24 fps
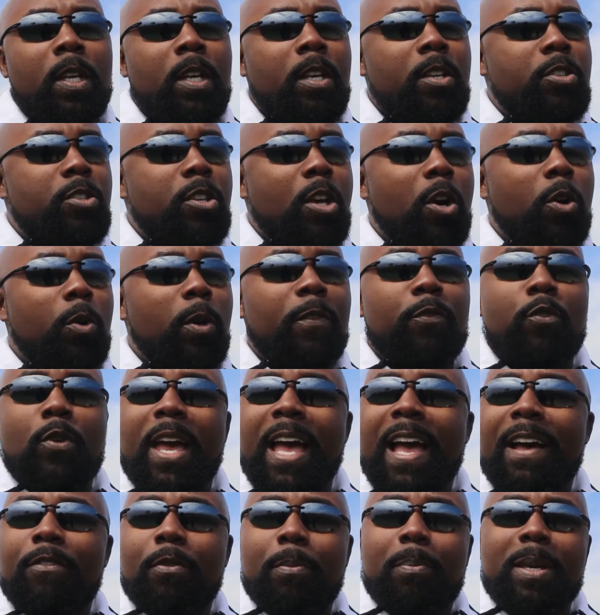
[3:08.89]
So if you
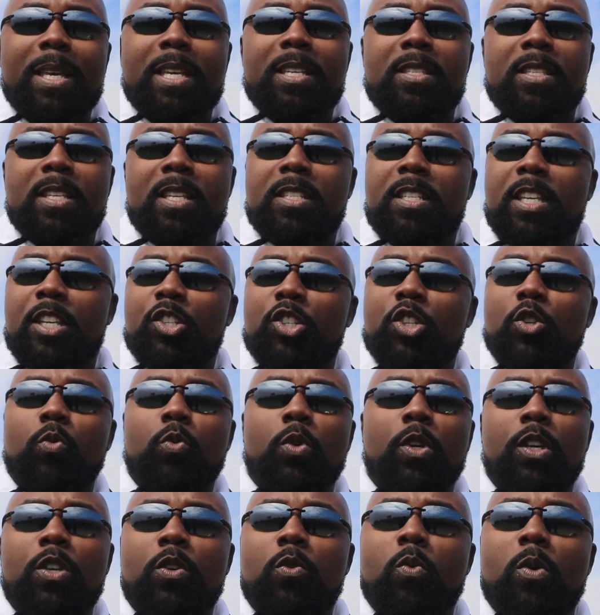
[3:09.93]
have a business and
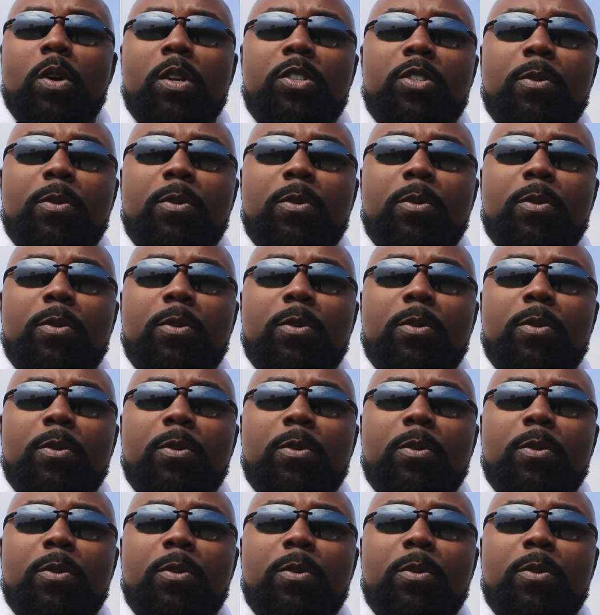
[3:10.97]
you want